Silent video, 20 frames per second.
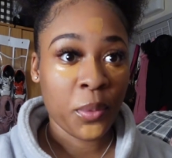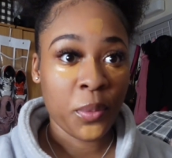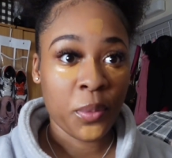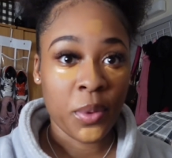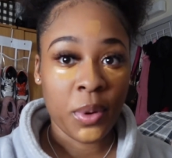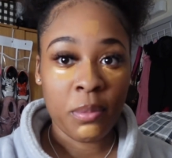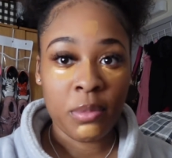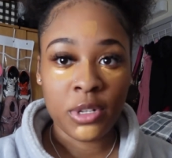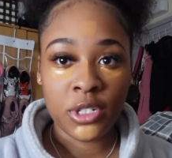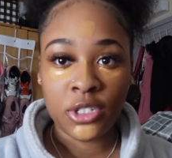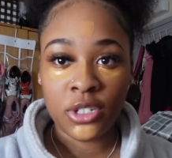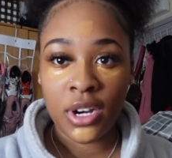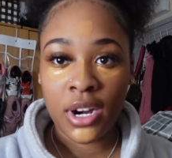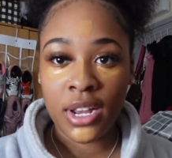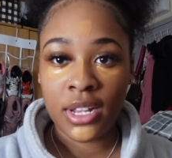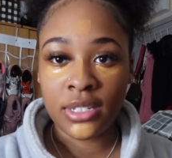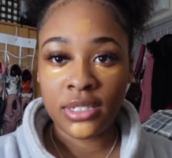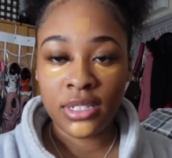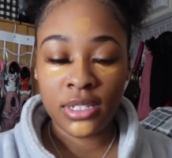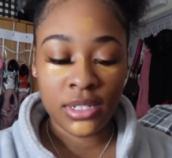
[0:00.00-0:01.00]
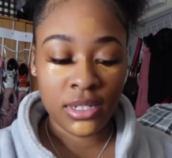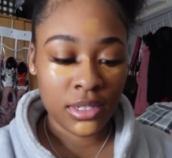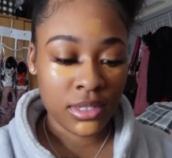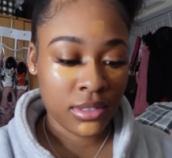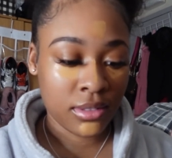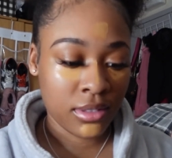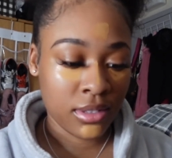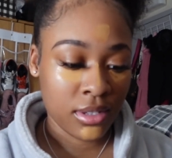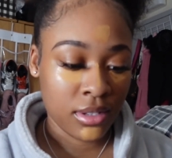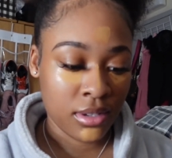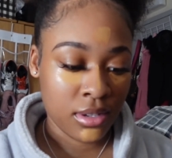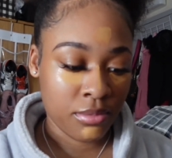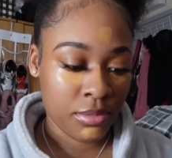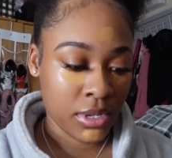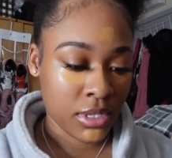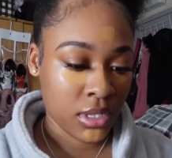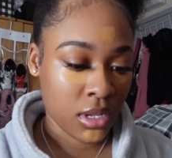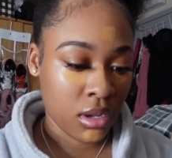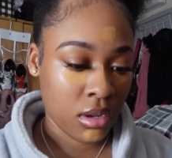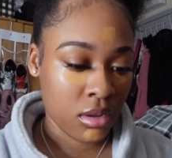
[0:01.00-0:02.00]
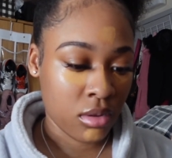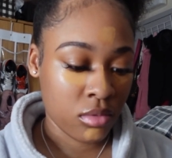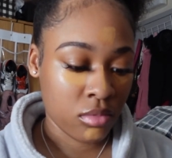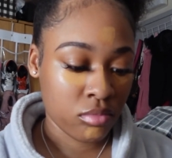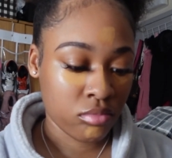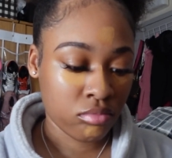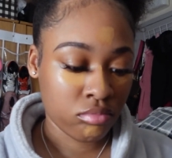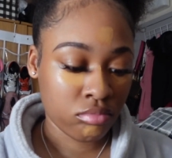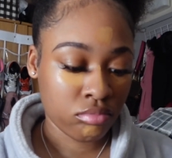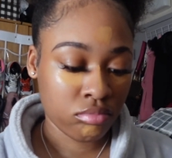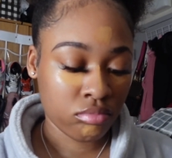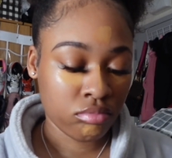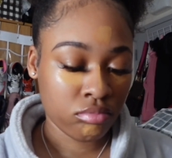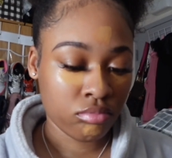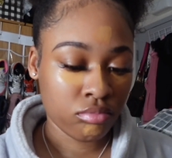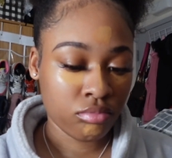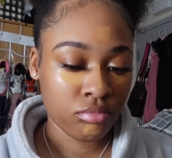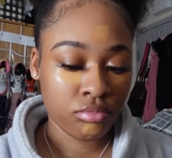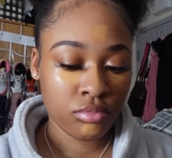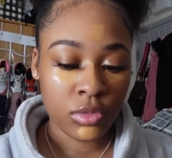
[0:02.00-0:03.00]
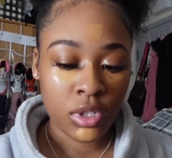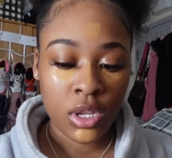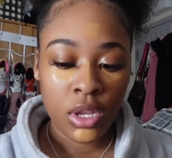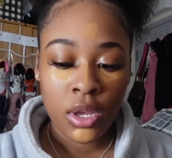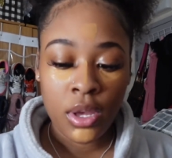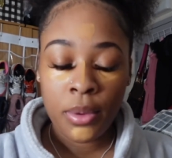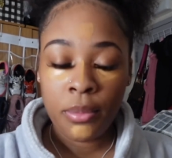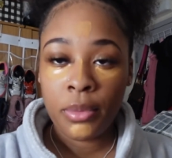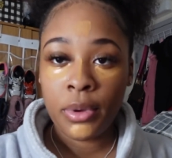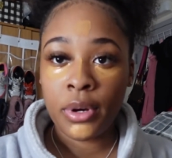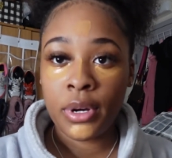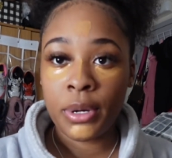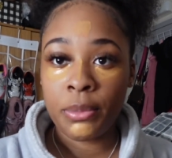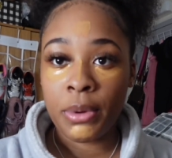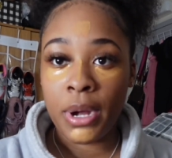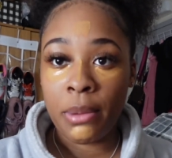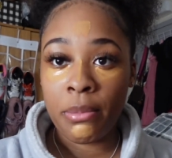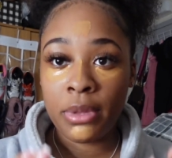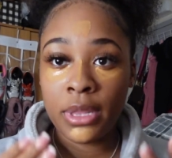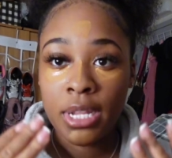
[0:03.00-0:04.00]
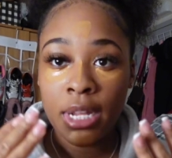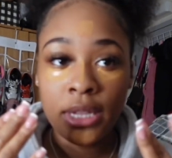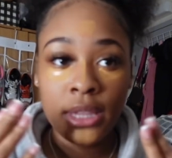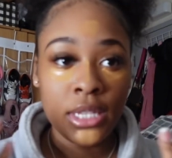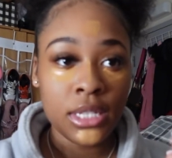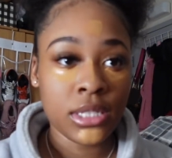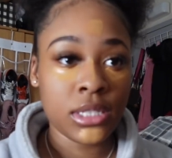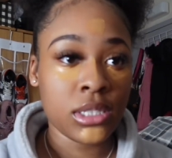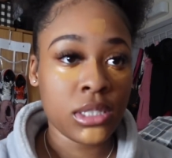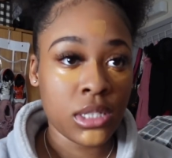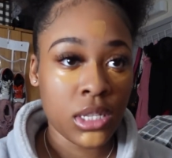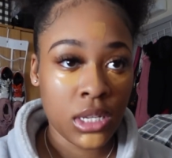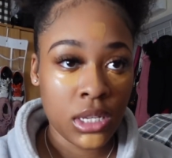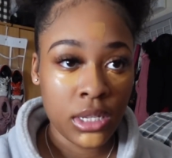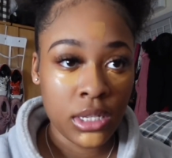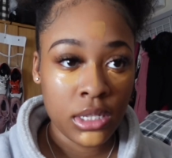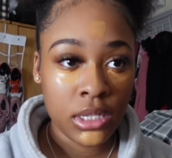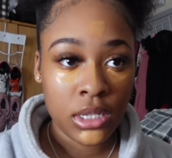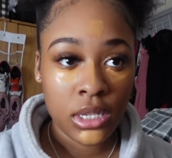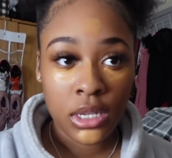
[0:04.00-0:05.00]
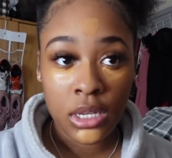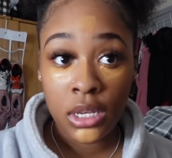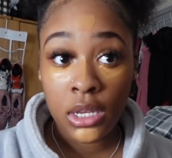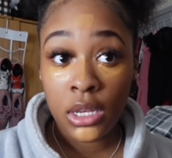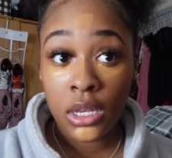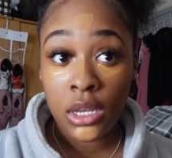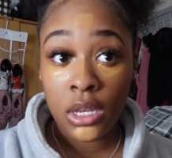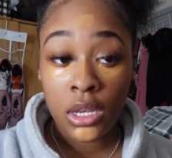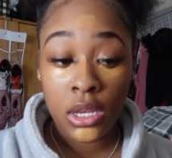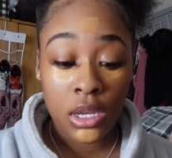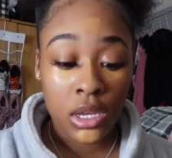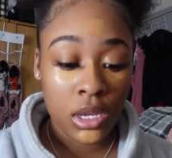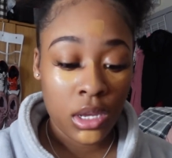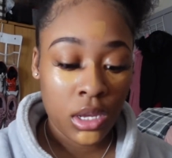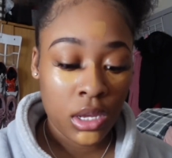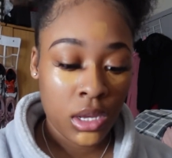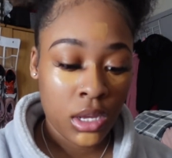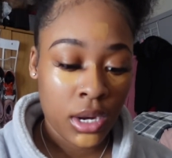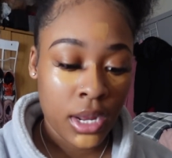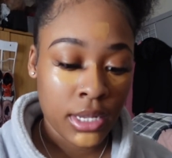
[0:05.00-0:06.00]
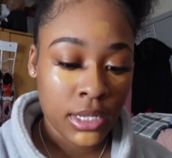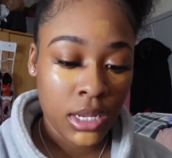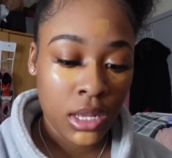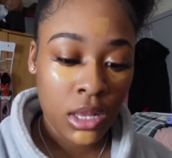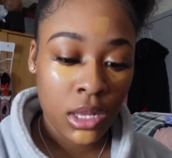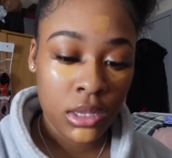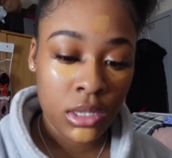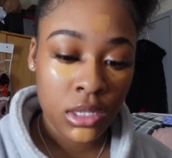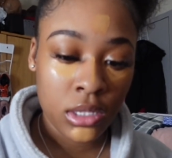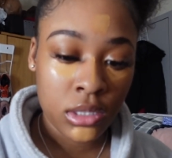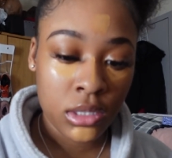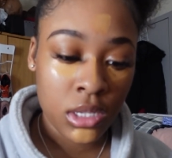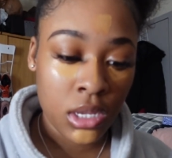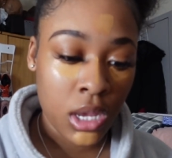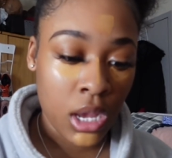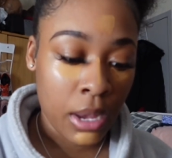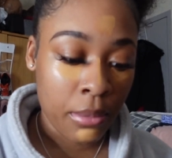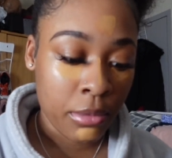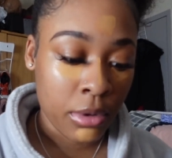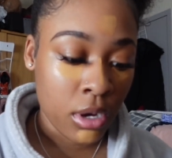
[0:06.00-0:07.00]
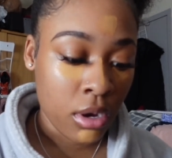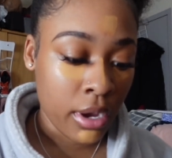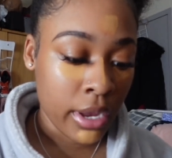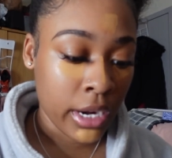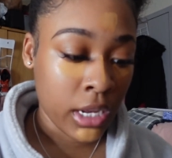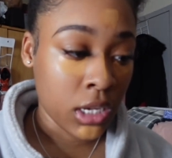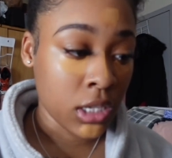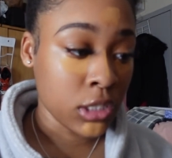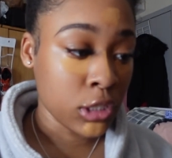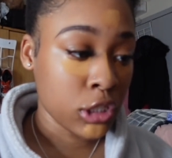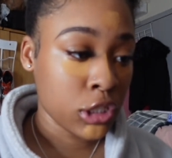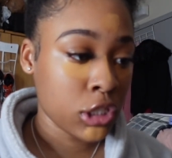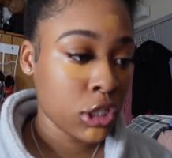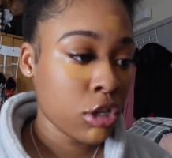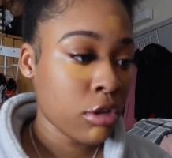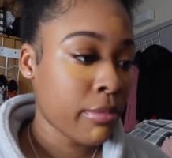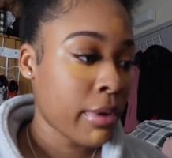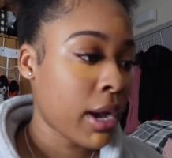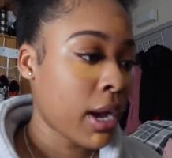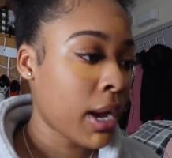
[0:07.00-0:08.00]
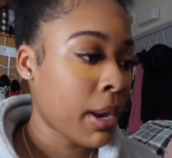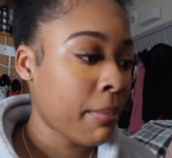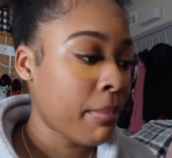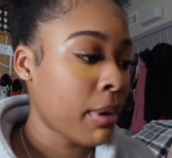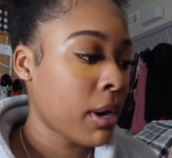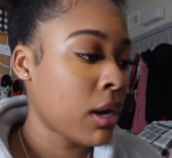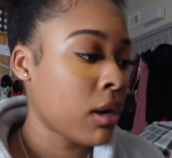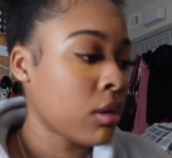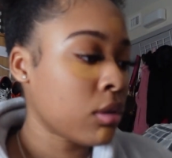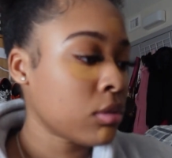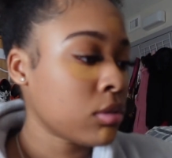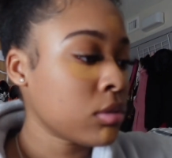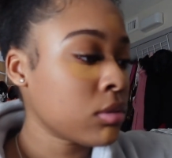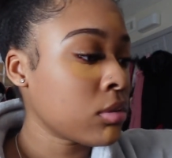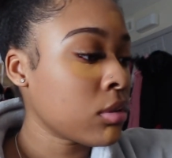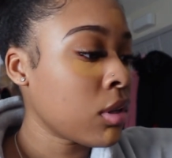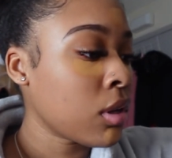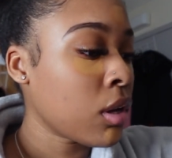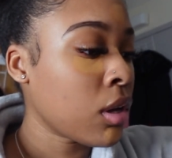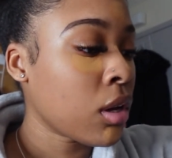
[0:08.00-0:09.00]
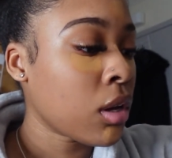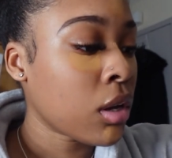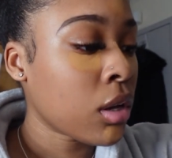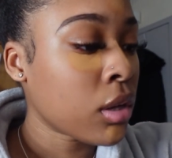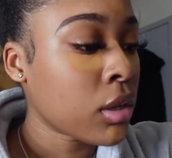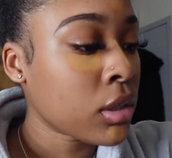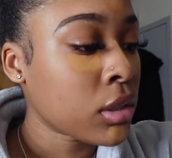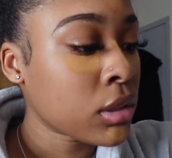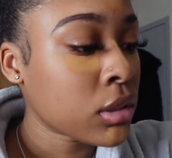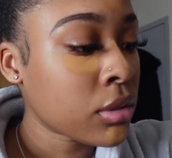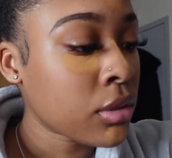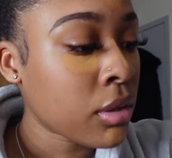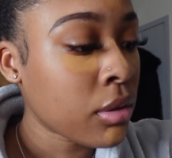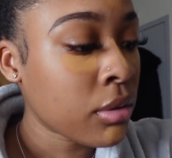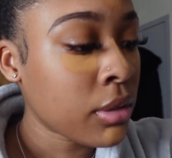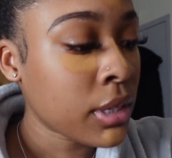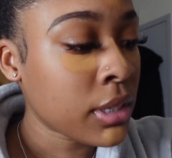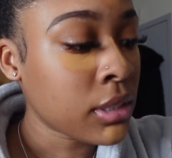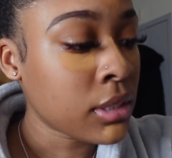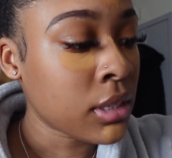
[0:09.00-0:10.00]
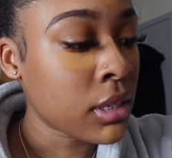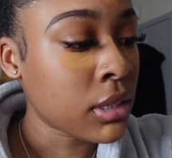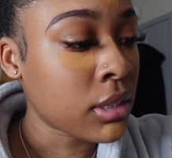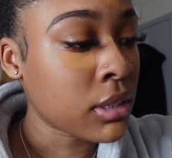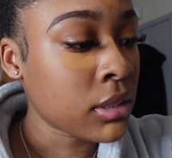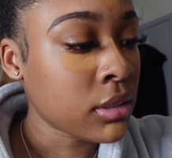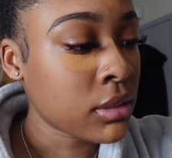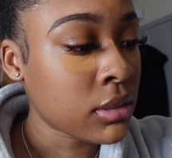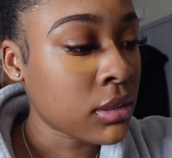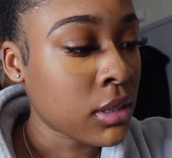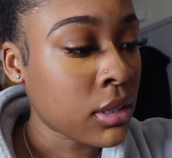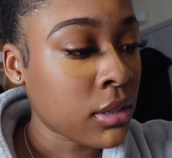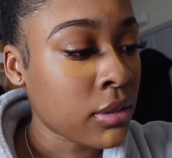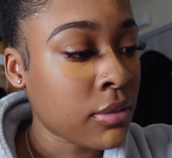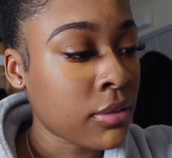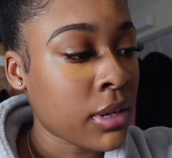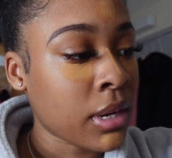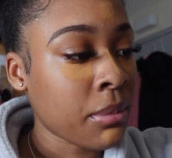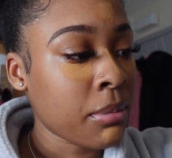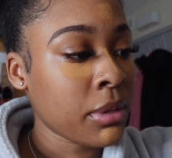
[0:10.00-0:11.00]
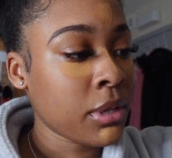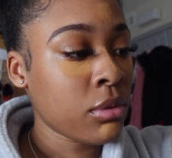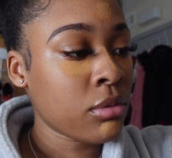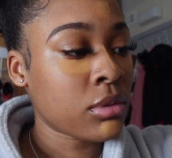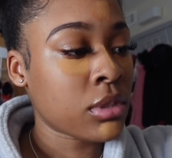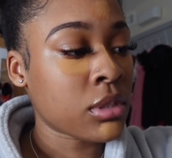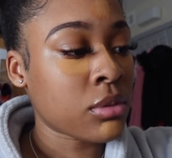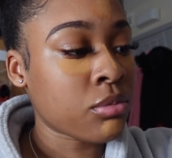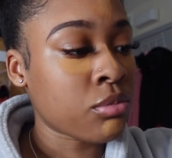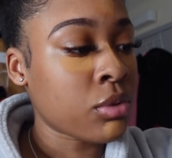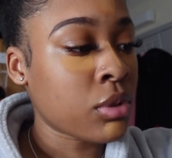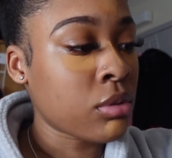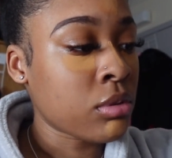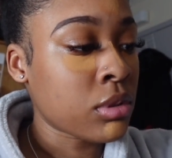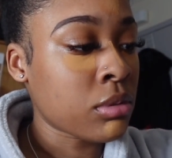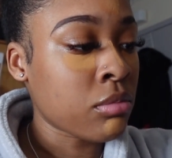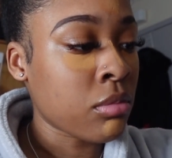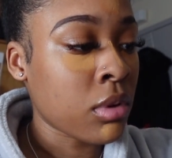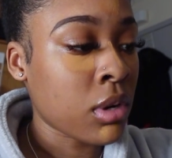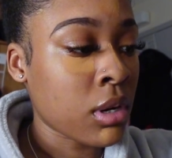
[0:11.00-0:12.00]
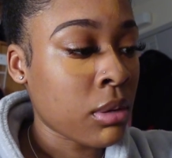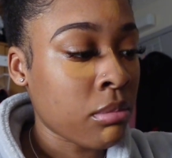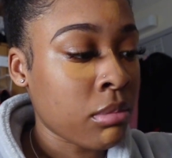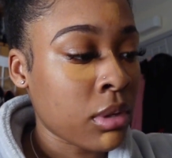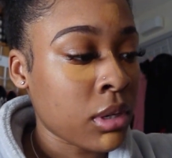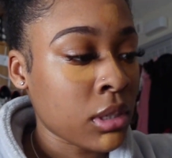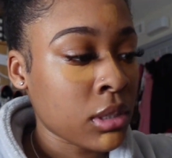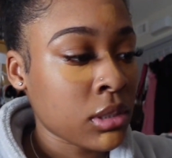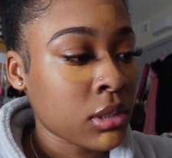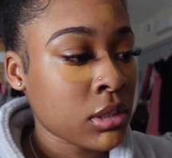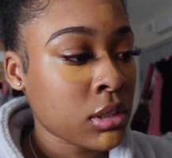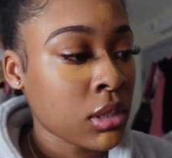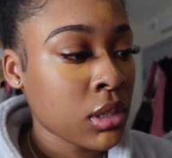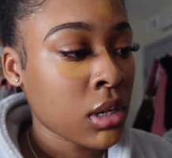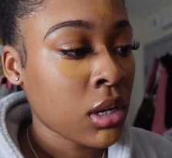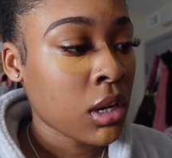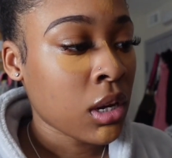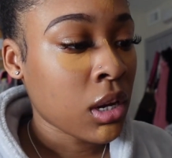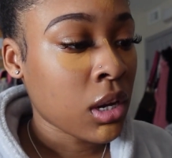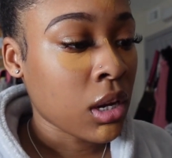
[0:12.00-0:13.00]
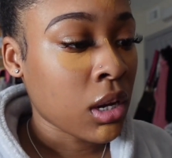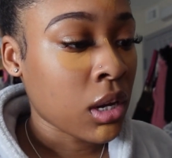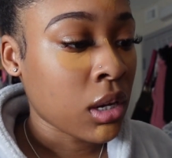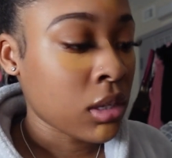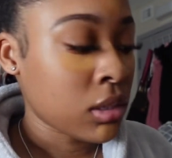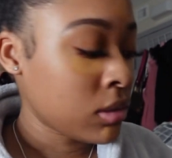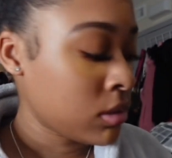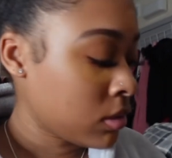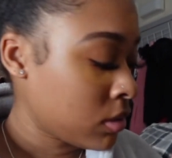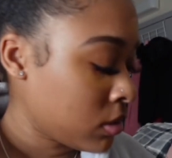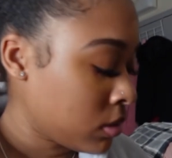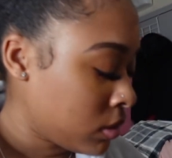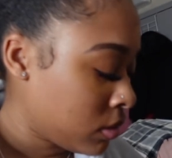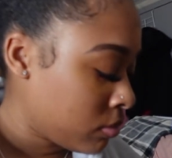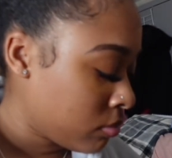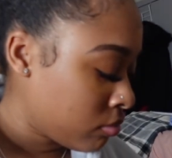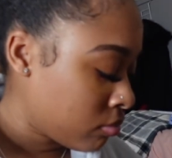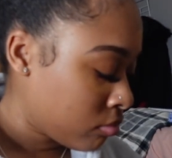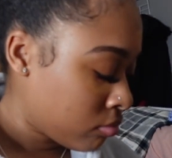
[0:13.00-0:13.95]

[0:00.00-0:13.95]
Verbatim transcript: I'm gonna try to clean up as I go. Period. But I'm gonna let this sit. And as I let this sit, I'm gonna go ahead and conceal my eyebrows. So let's get this stuff. I'm gonna use a real small brush, honestly.